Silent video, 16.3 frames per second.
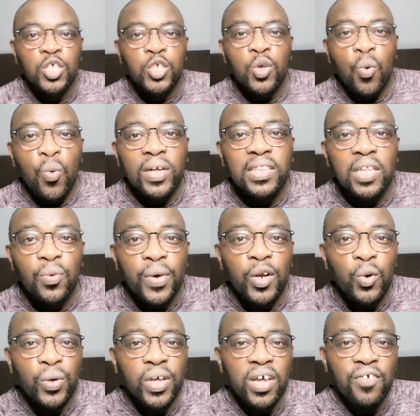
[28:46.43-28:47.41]
So what they
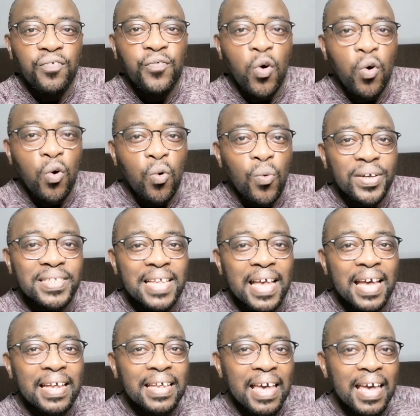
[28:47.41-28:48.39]
were looking for
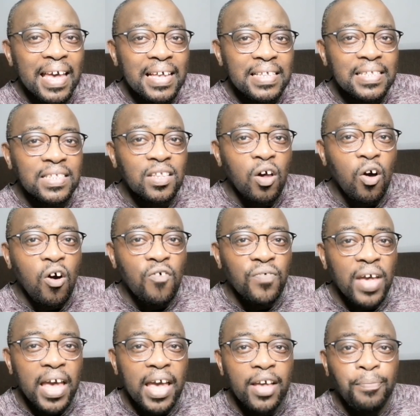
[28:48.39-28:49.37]
was a case
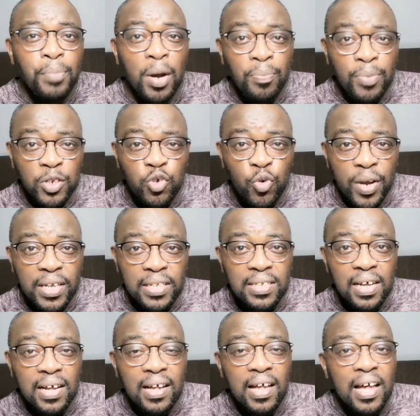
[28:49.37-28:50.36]
of a
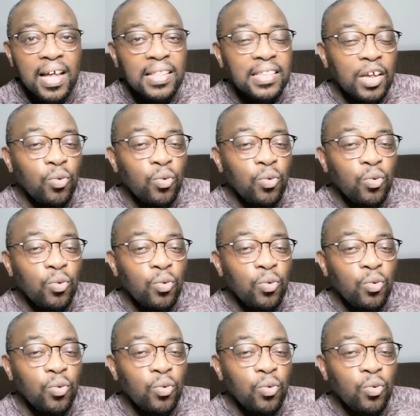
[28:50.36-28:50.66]
perpetrator